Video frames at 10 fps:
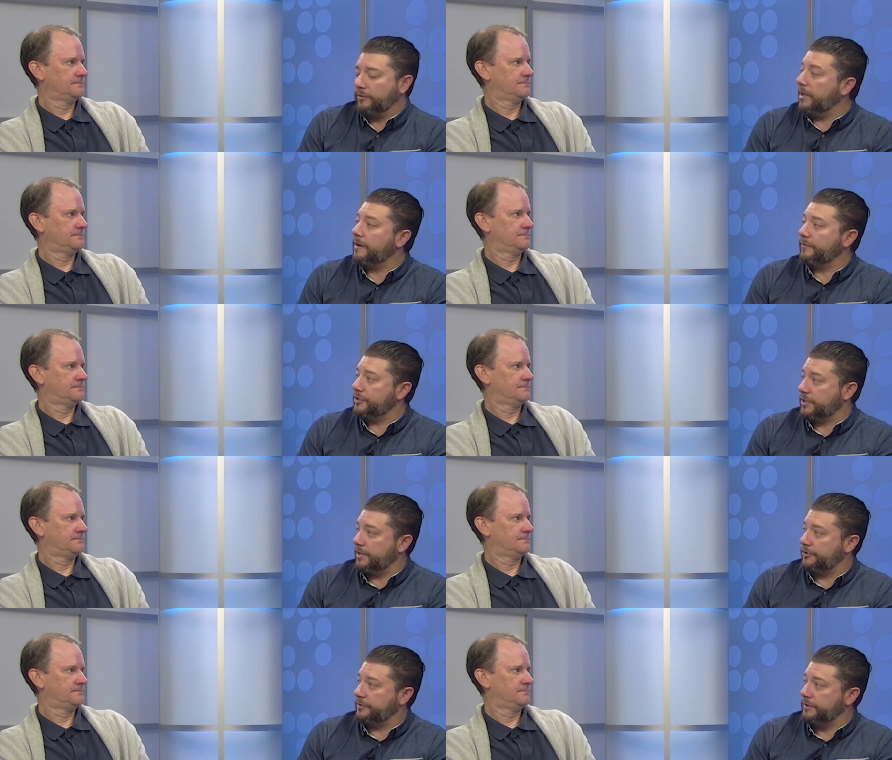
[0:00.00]
Speaker 1: lot of
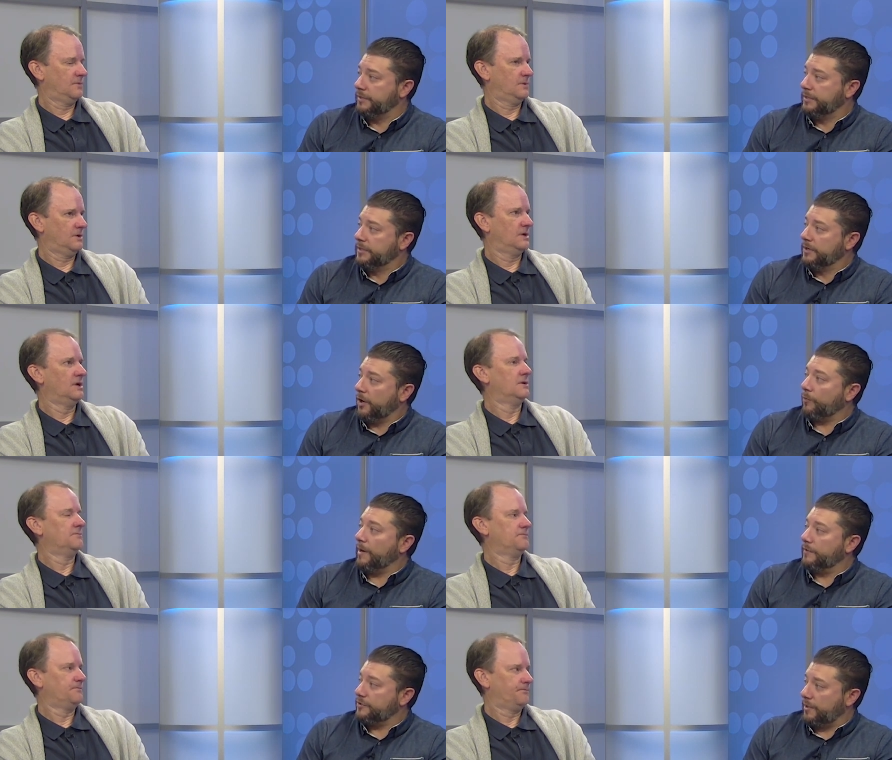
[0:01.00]
education
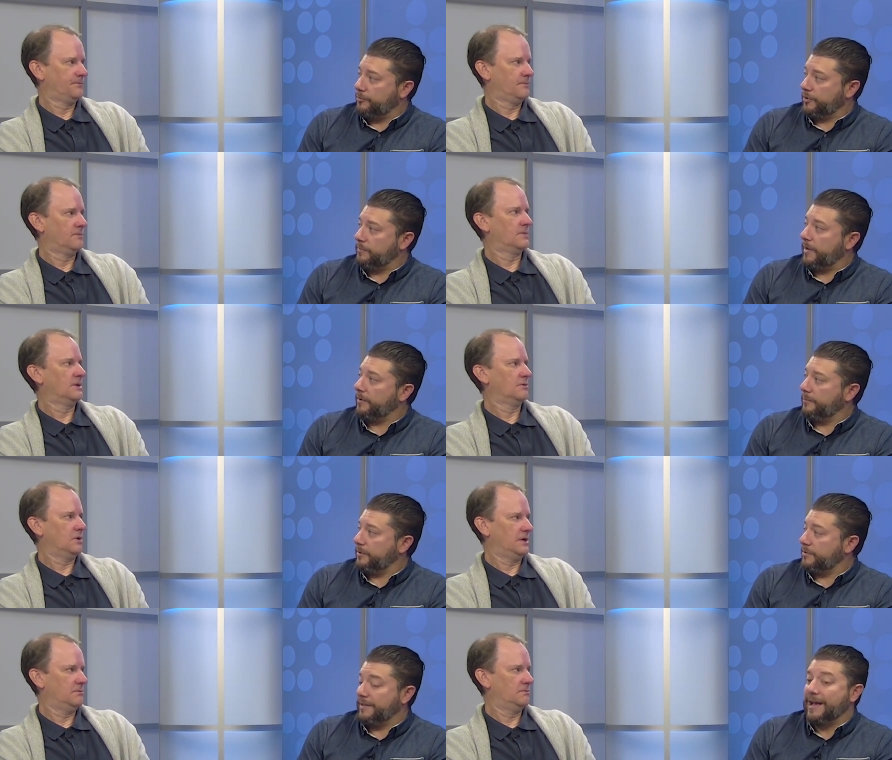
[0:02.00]
around the subject matter
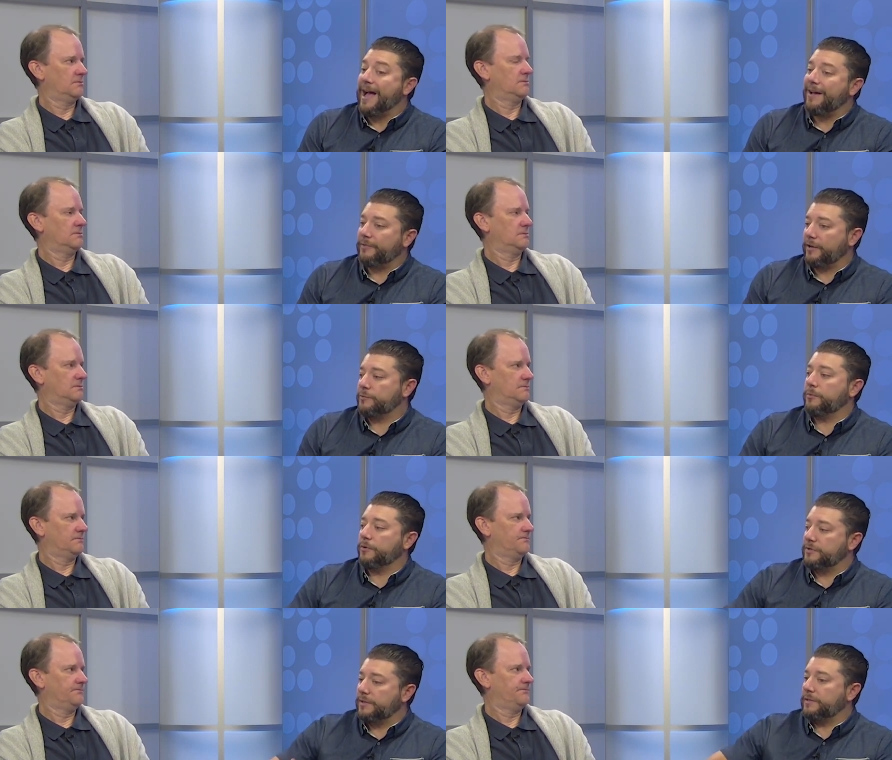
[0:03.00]
because right. they have
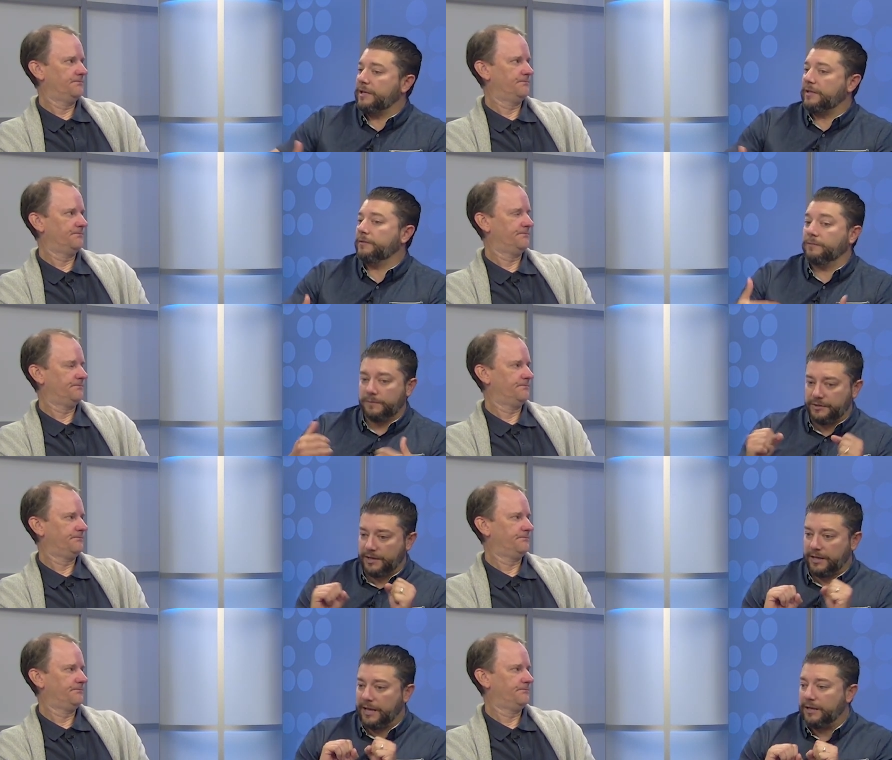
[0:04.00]
experts that they can
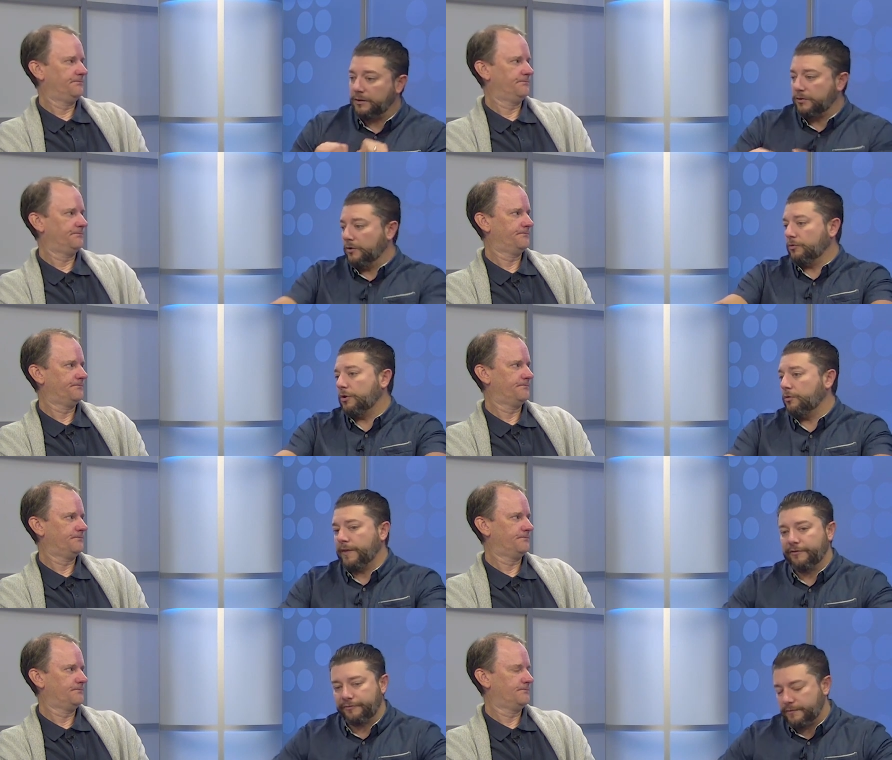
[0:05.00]
say, hey, you know, go.
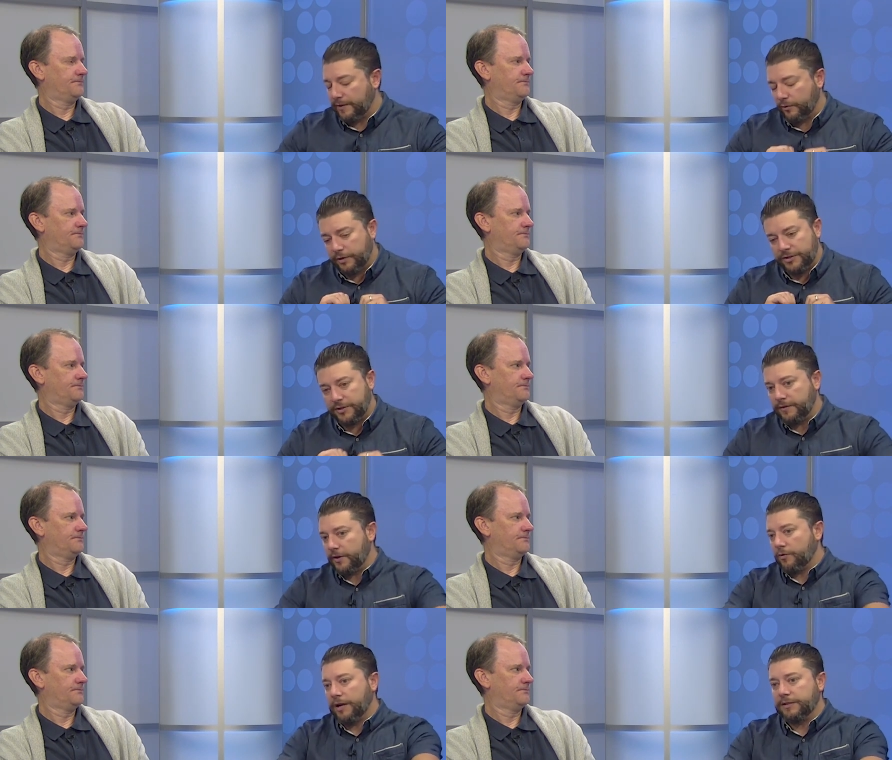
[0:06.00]
They've they've already sent
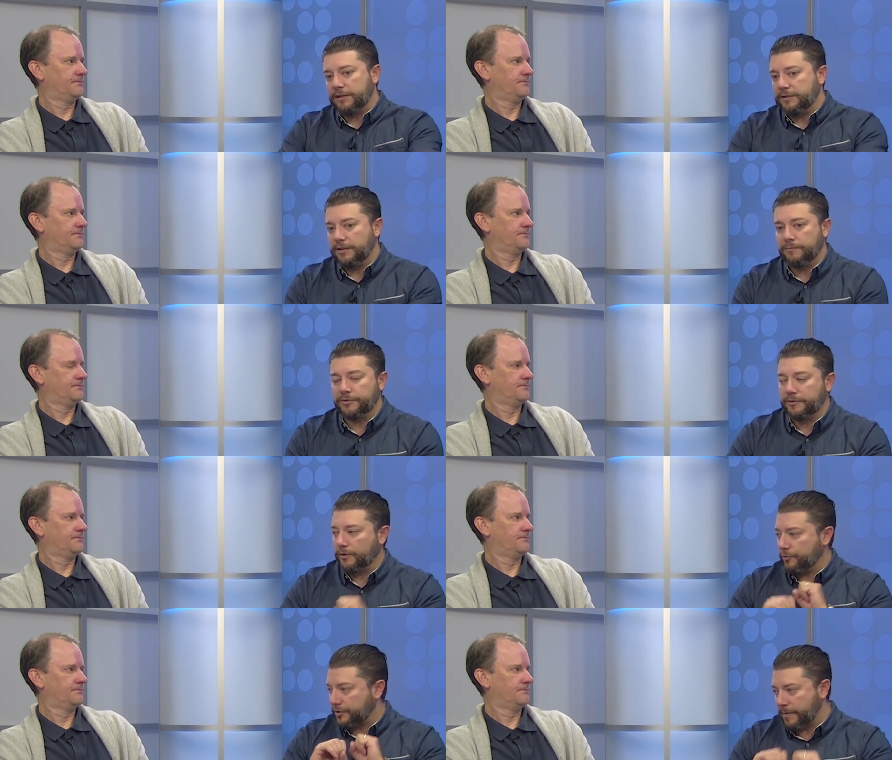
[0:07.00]
their IT teams and their
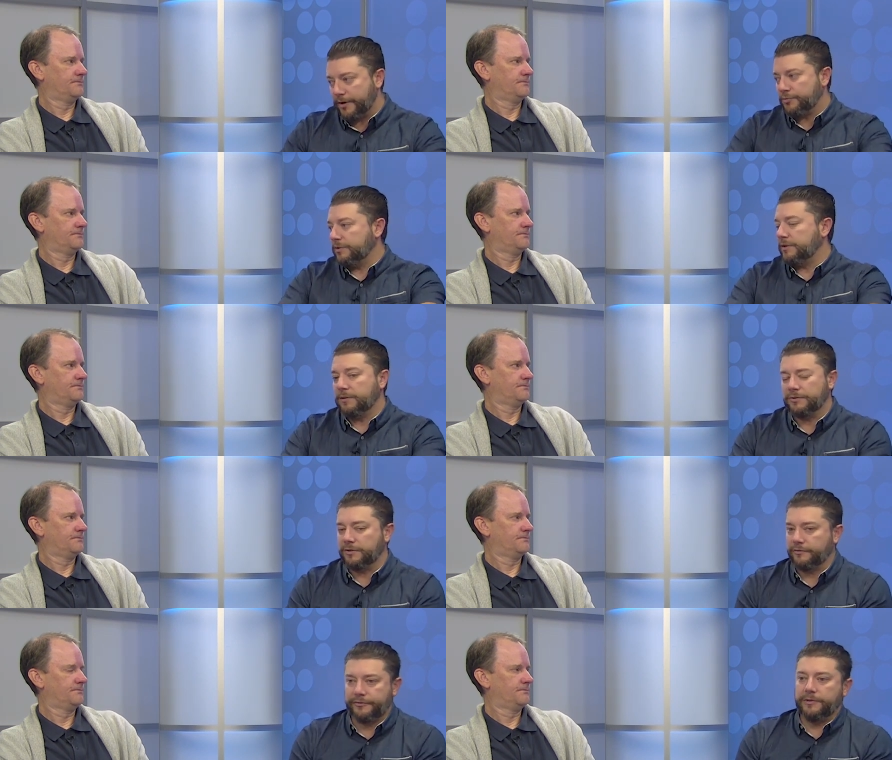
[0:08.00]
risk management teams to
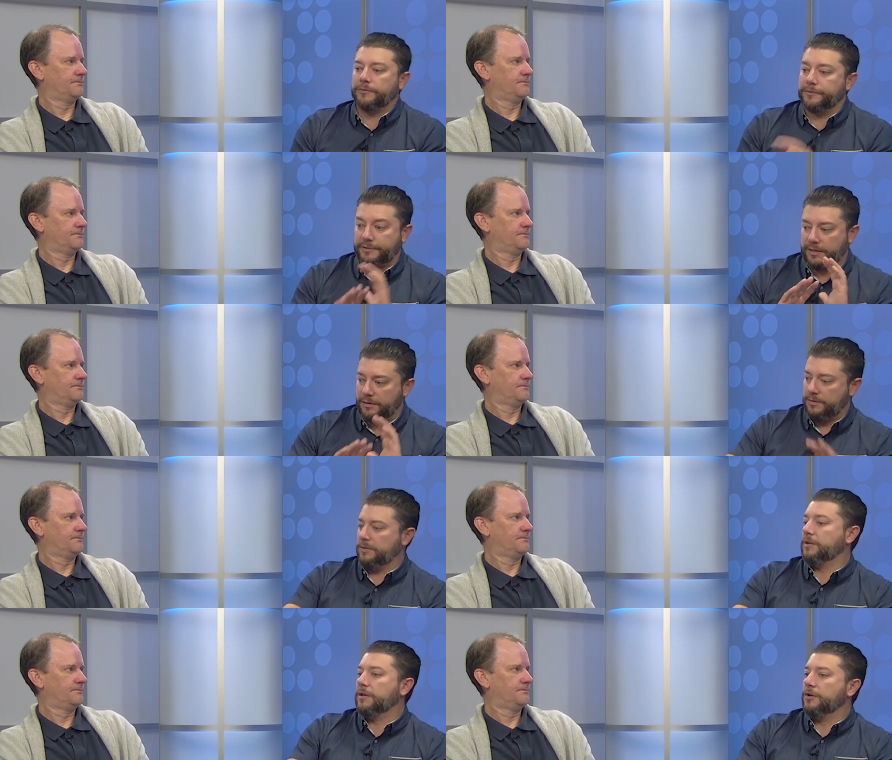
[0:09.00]
the field and said,
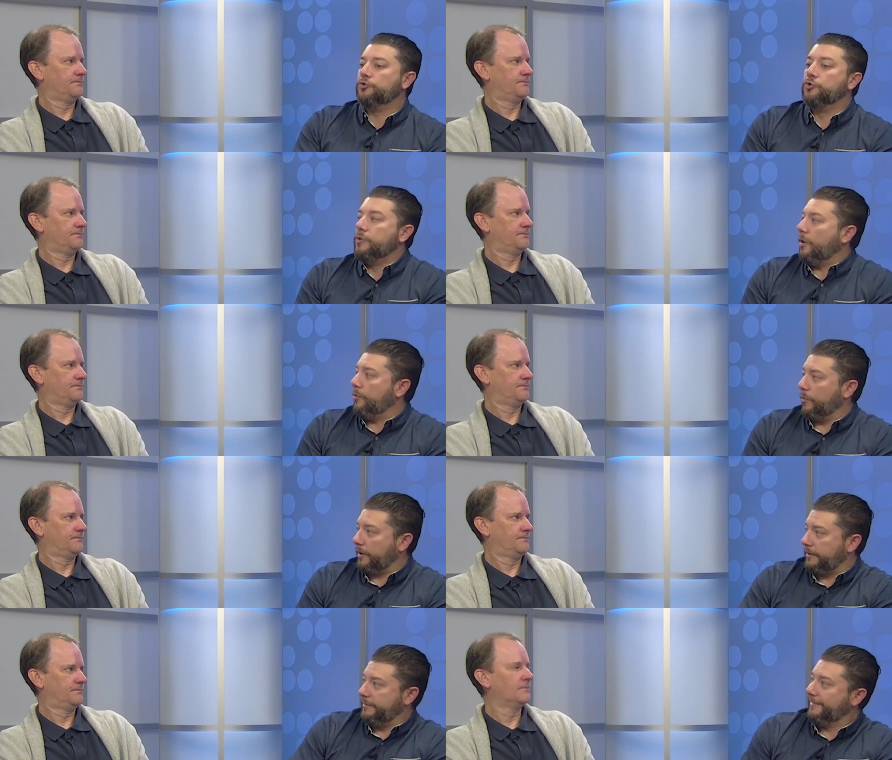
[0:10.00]
do the
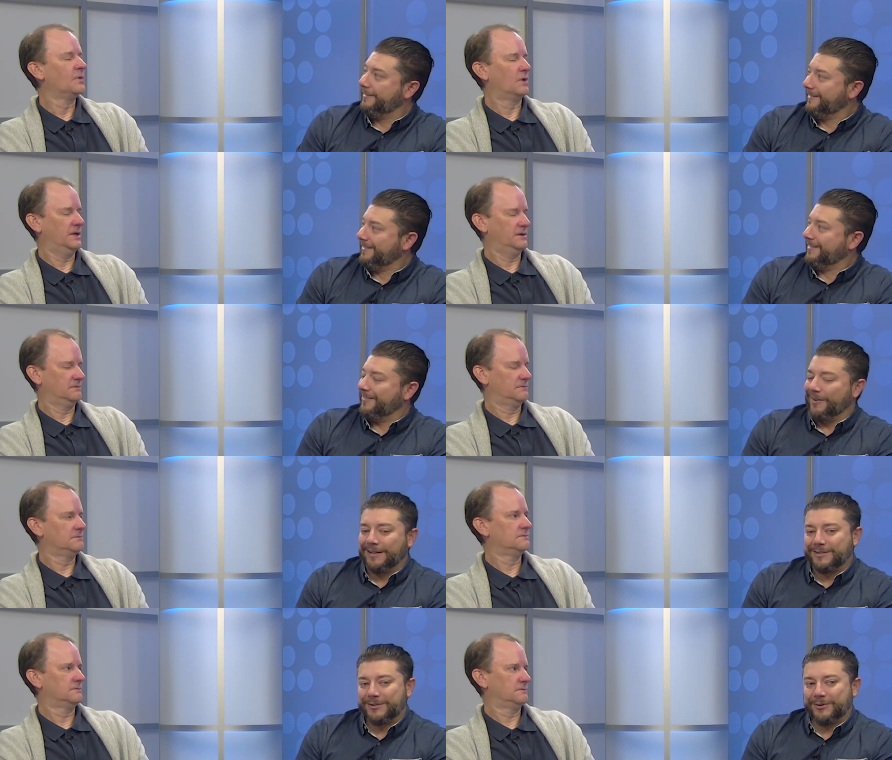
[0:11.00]
homework. Right.
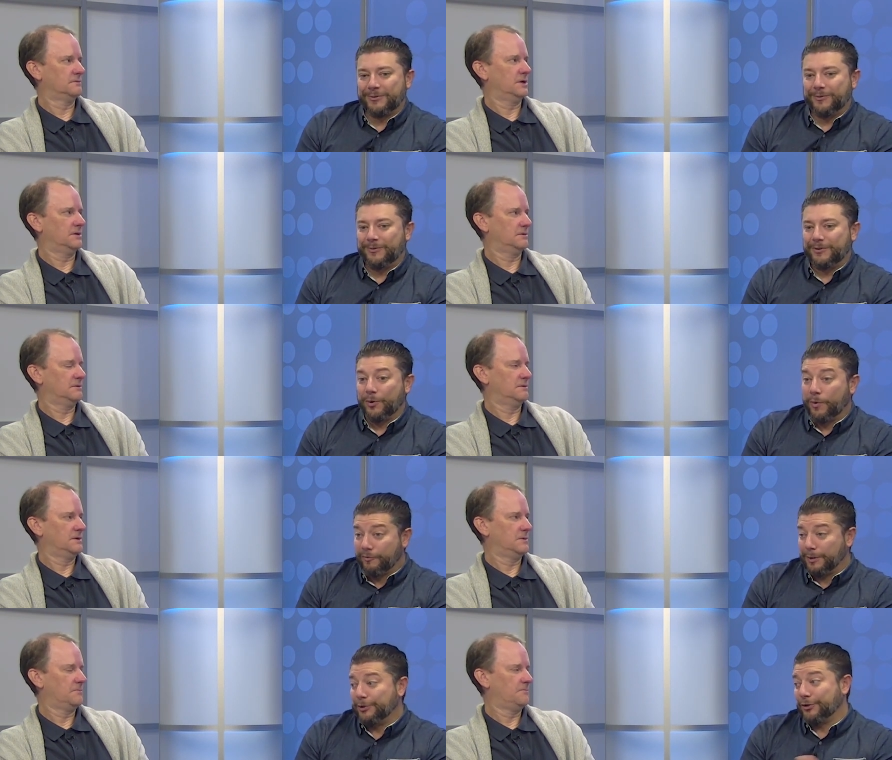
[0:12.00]
Right. So, you know, we
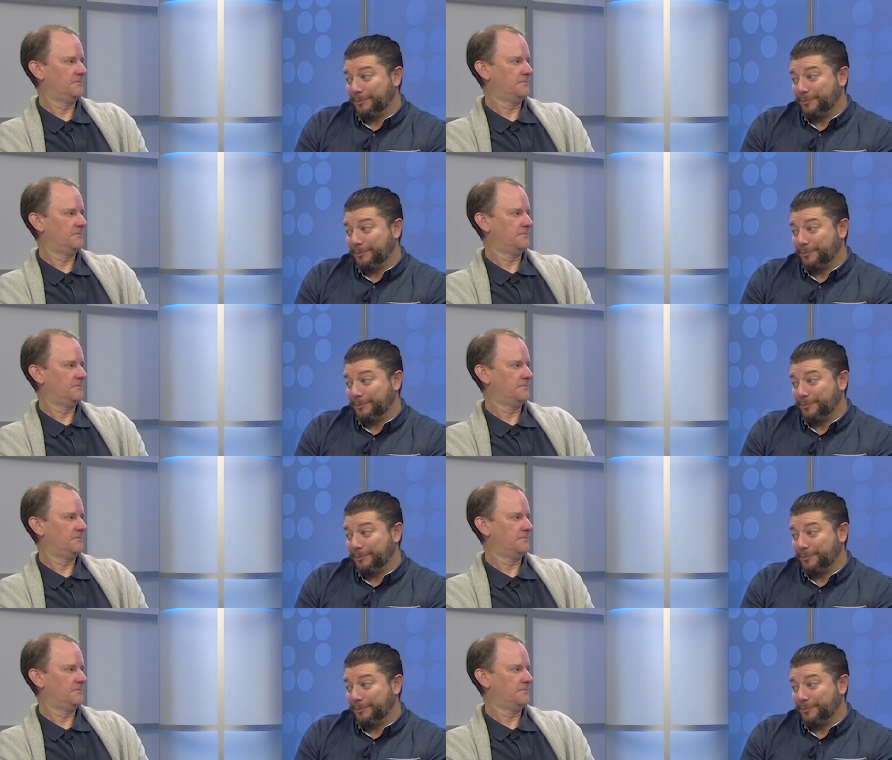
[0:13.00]
really should be